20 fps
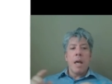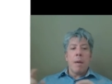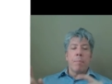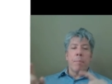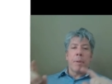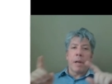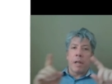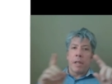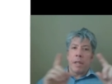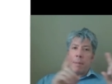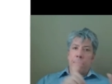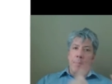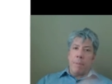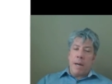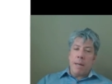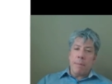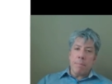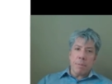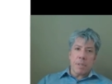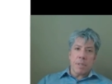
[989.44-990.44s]
But on the
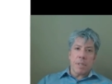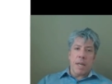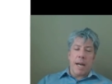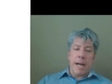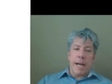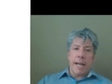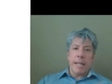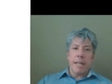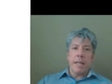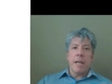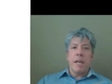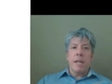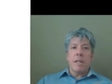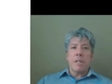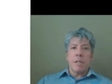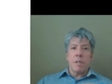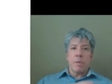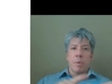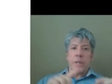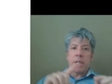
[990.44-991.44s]
pump side,
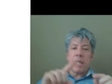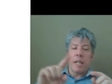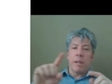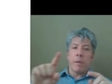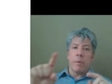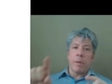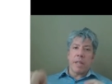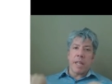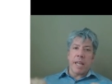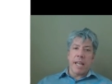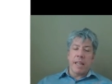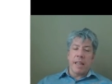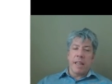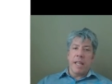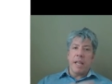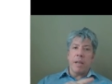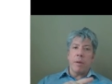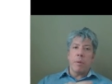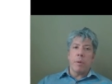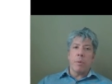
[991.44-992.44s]
since we're dealing with a
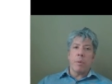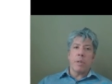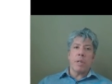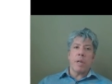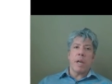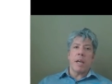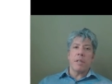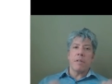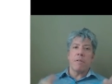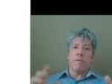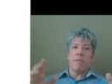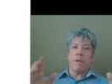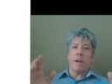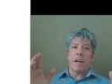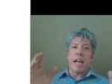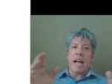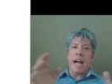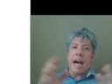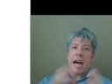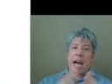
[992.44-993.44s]
liquid which has a
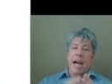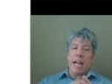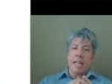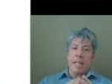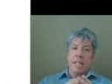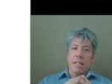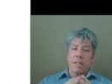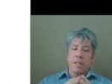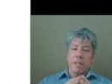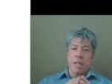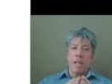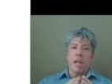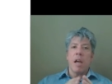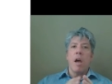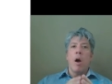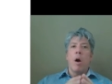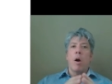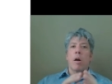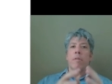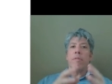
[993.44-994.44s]
very high density
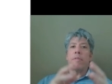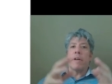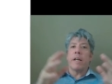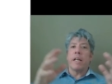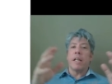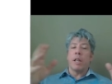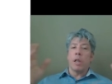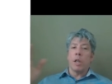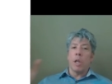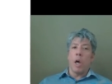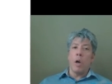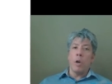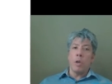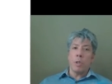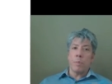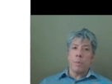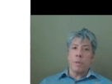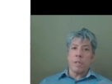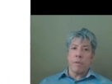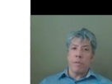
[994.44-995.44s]
or a very low
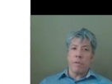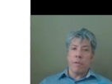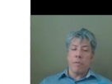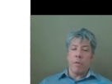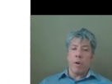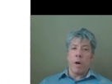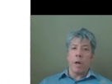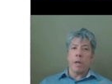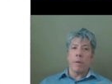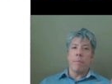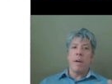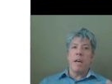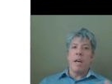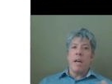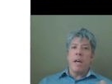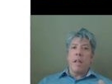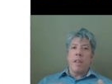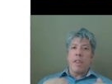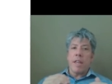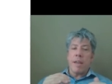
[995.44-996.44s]
specific volume,
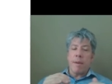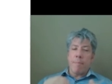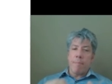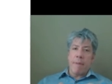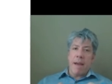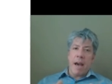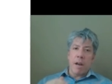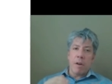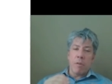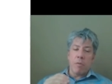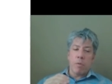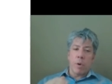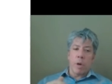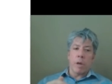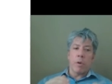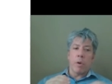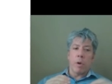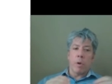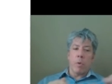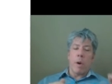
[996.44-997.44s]
the amount of
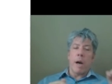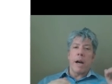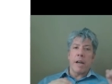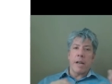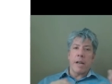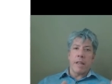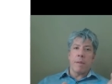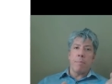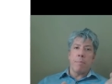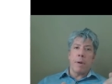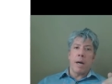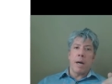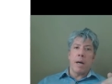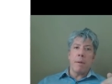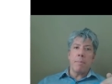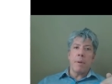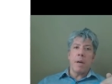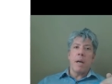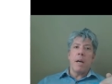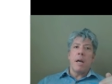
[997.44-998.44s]
work required in the pump